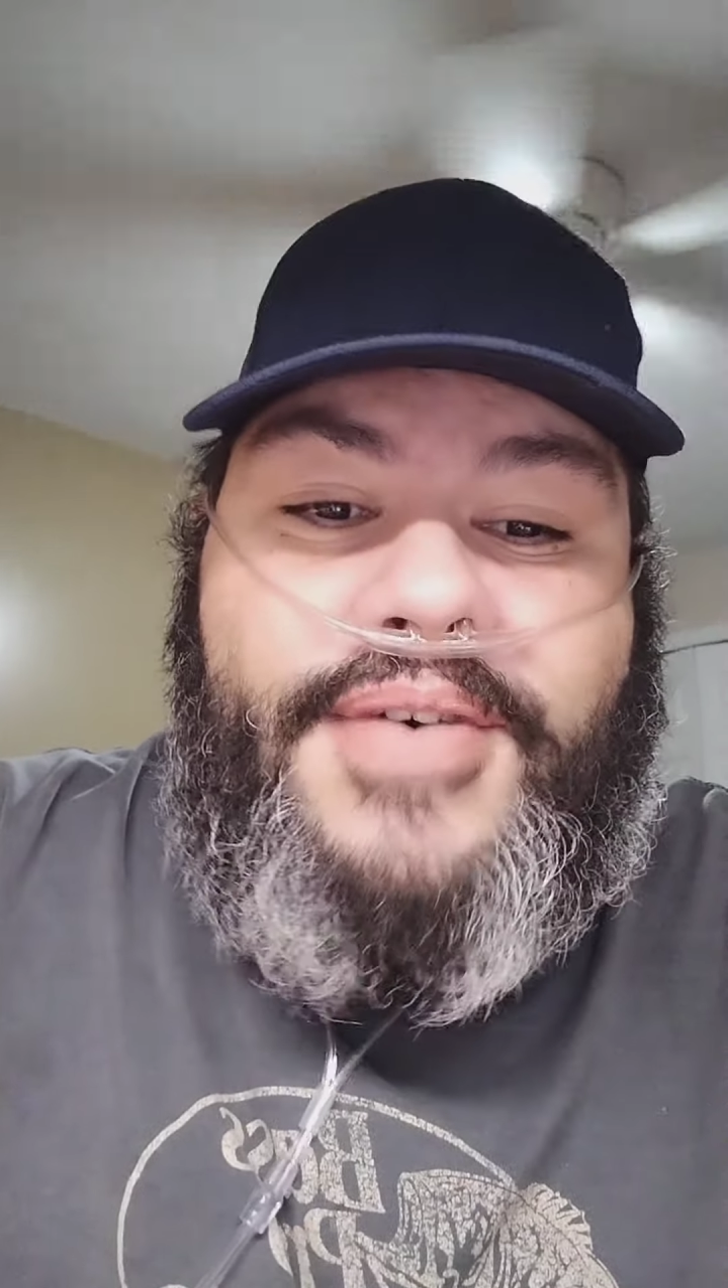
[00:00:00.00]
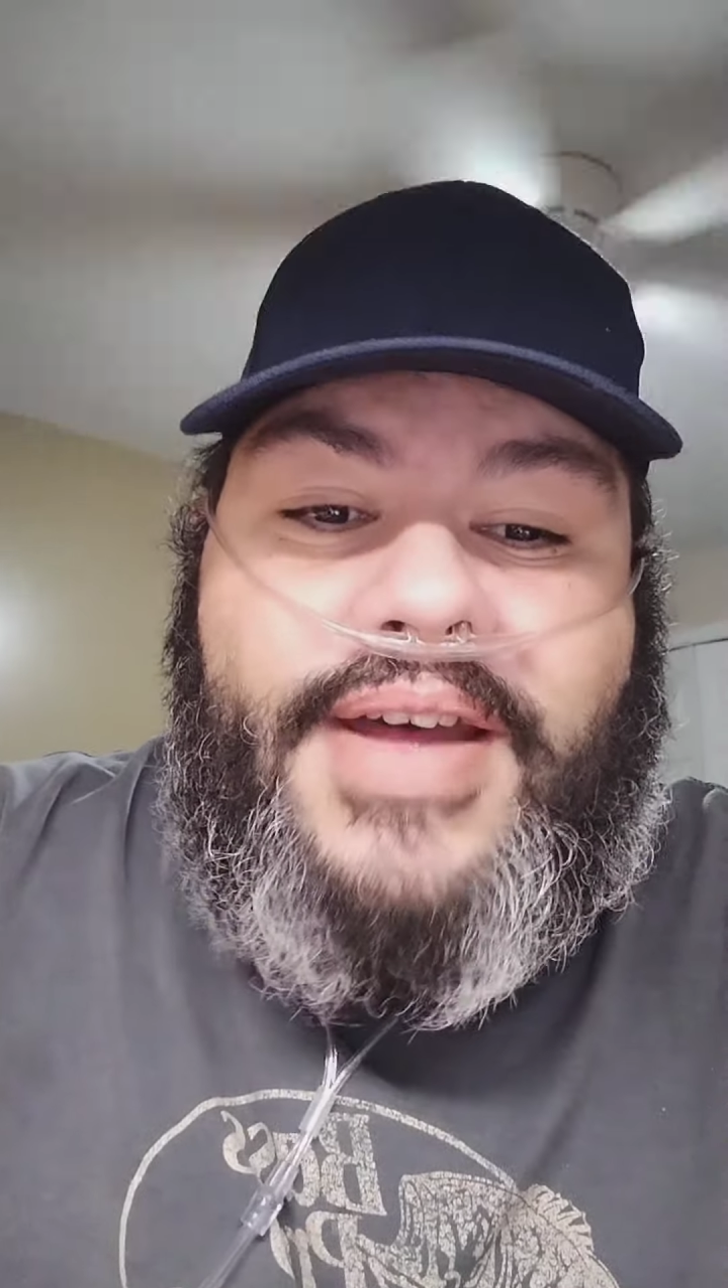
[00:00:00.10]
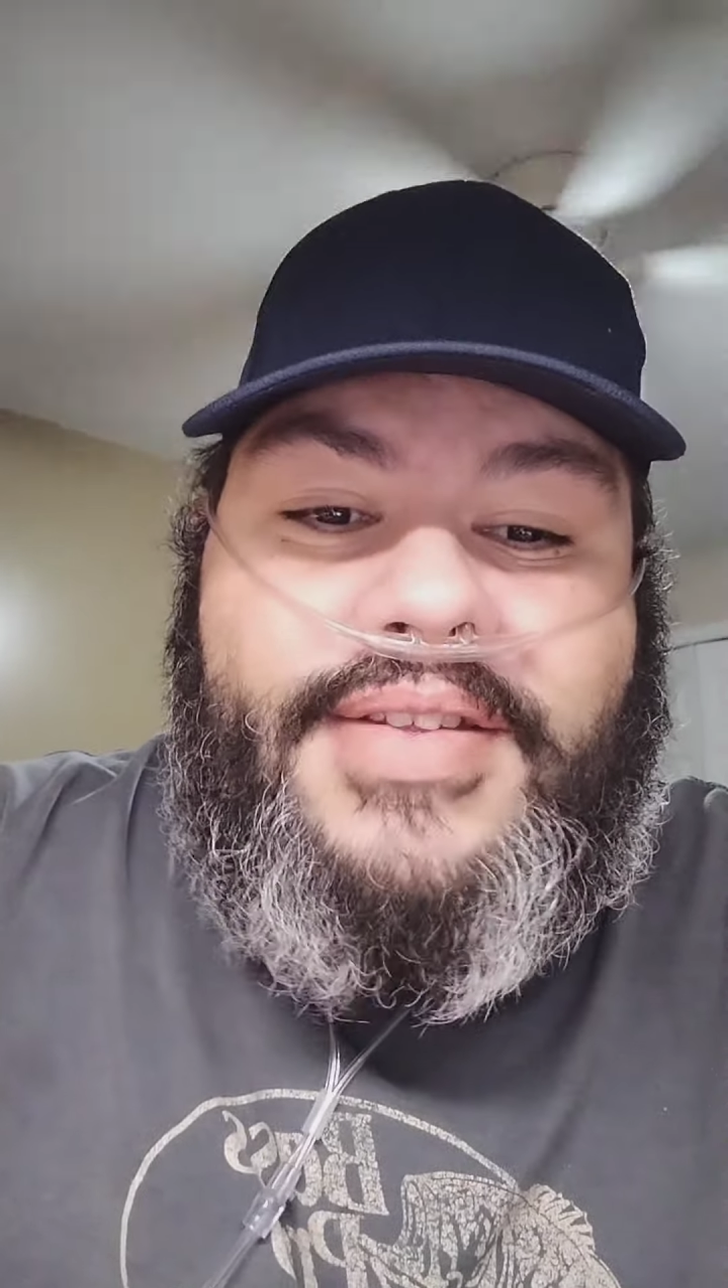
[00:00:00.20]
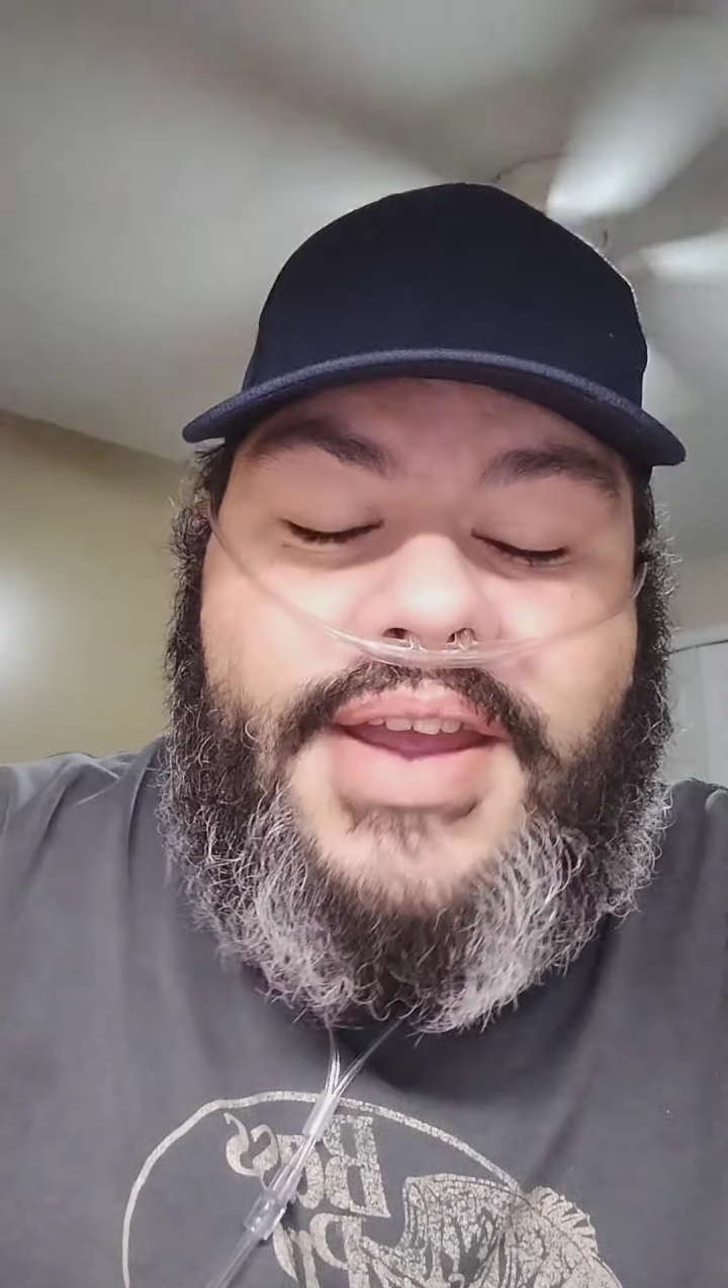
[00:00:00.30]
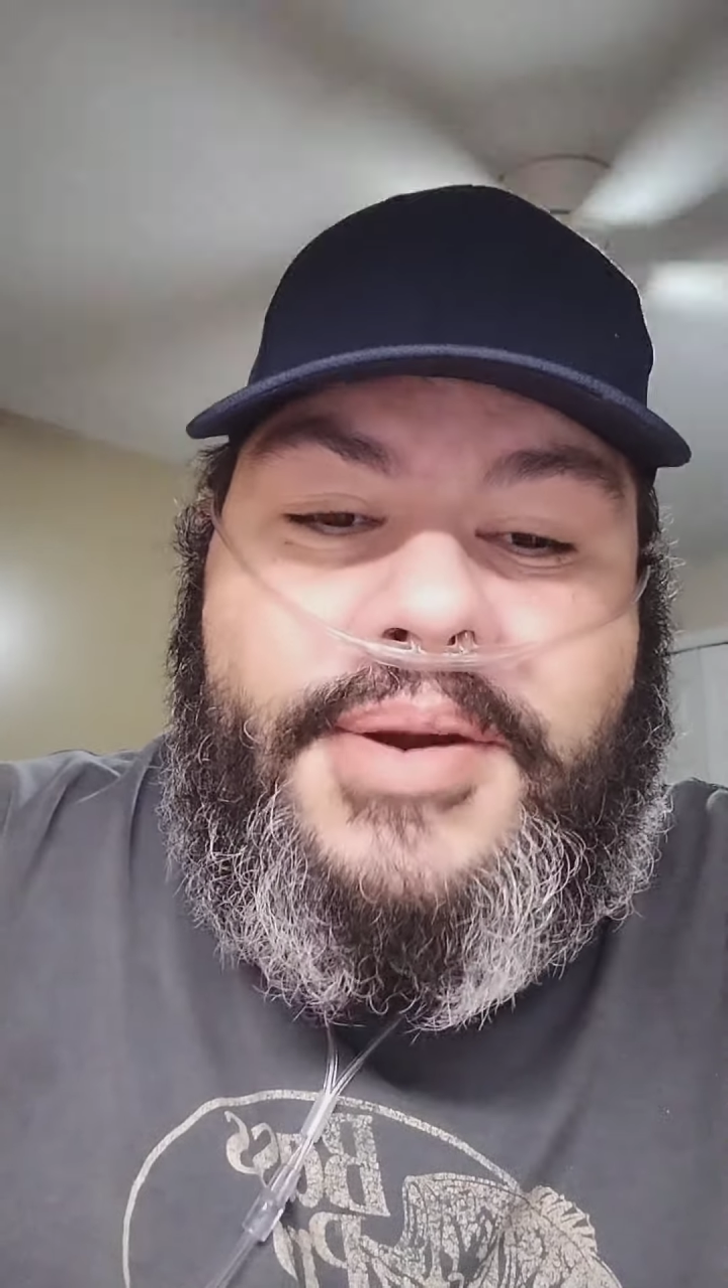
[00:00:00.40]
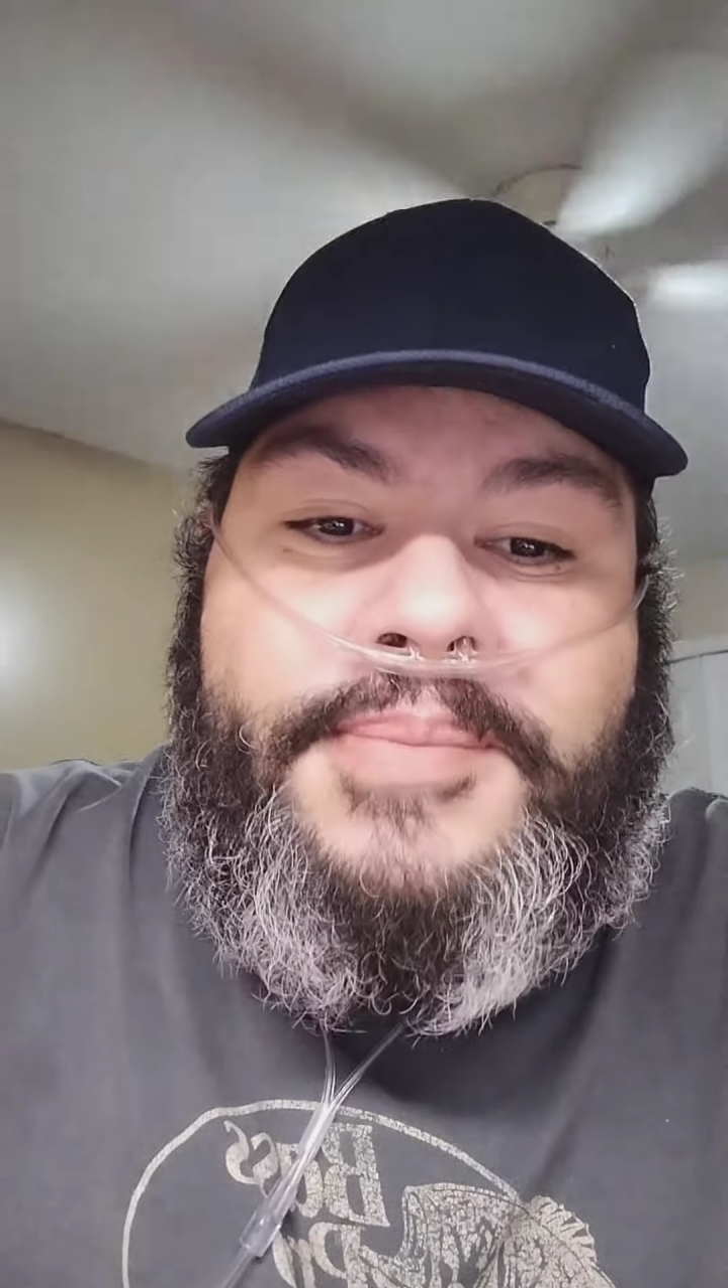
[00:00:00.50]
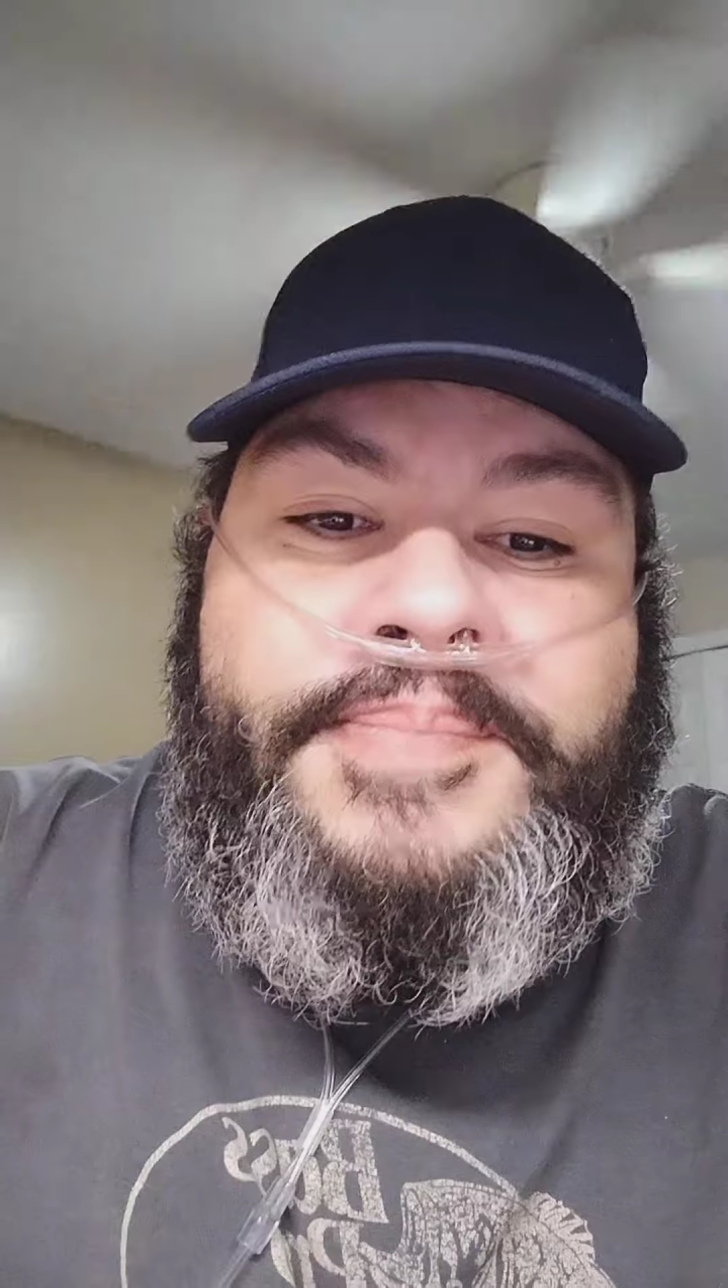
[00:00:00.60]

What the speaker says: out there.